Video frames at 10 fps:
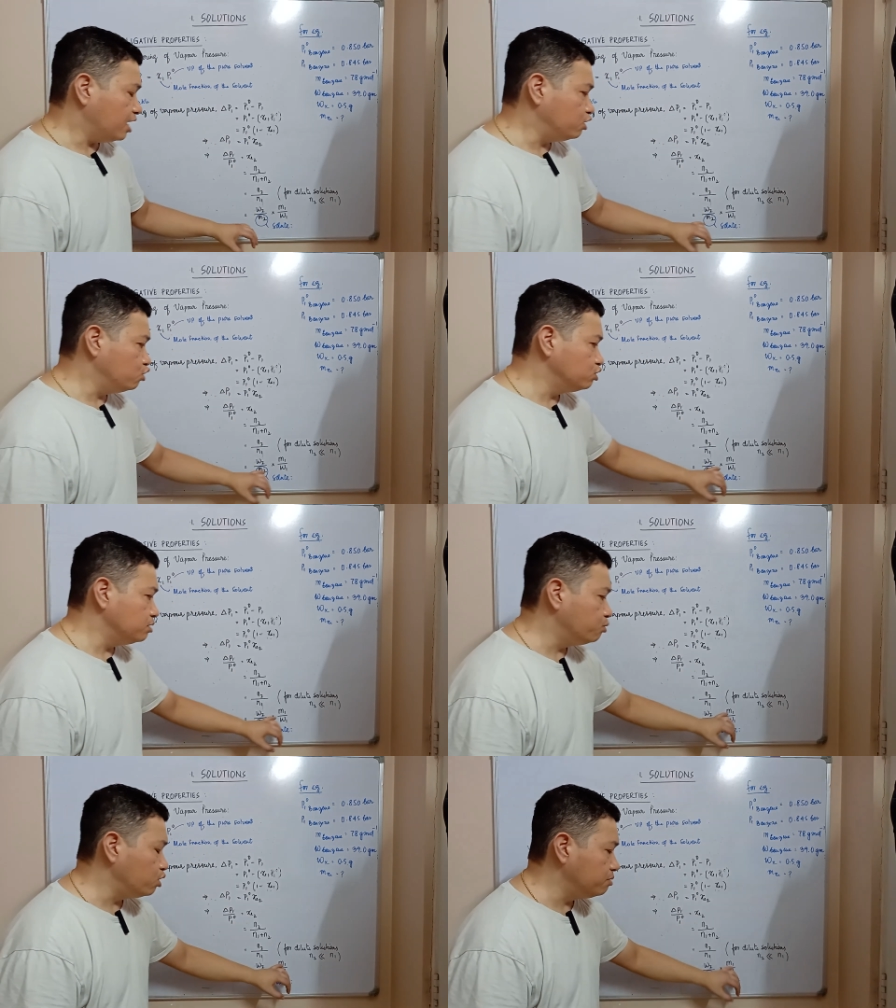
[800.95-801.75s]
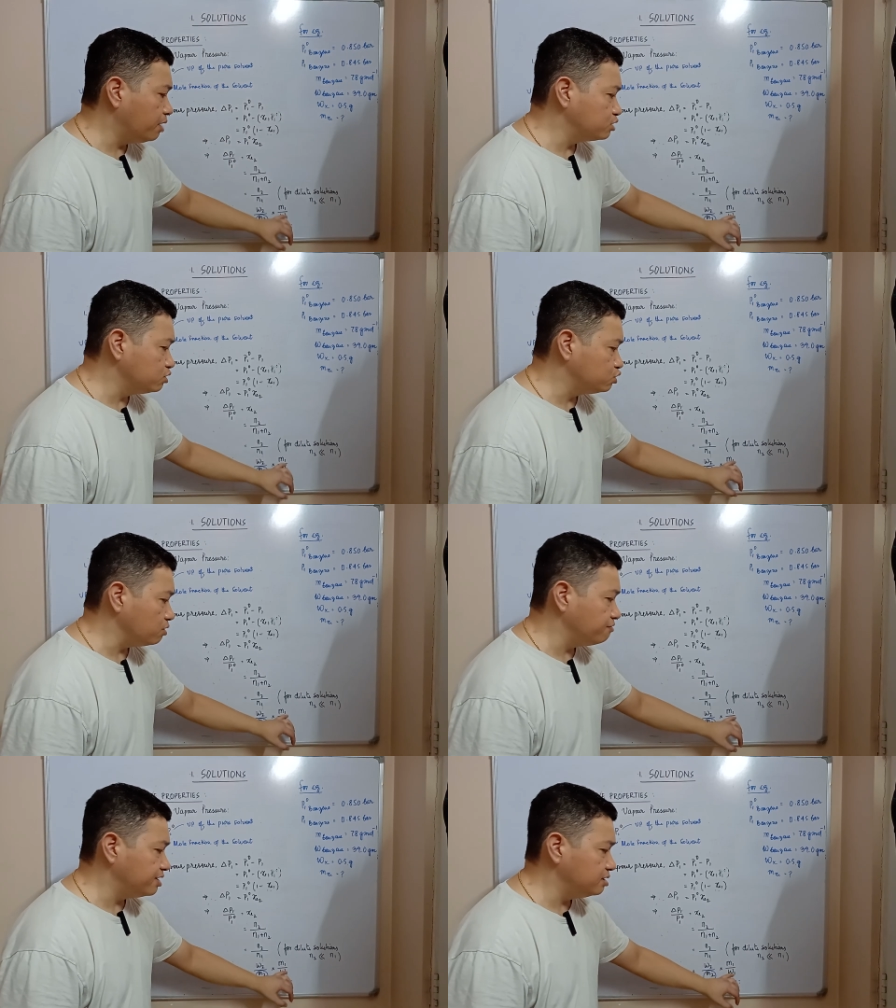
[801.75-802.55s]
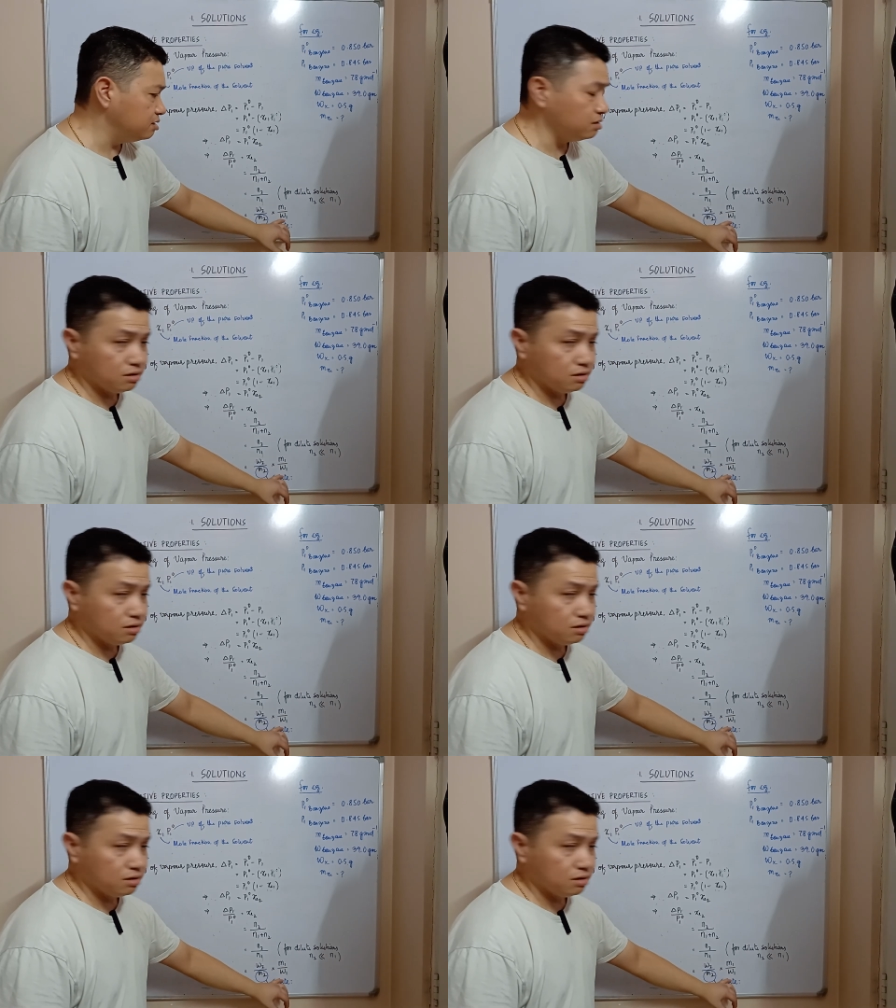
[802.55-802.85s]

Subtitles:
and you know the molar mass of the solvent,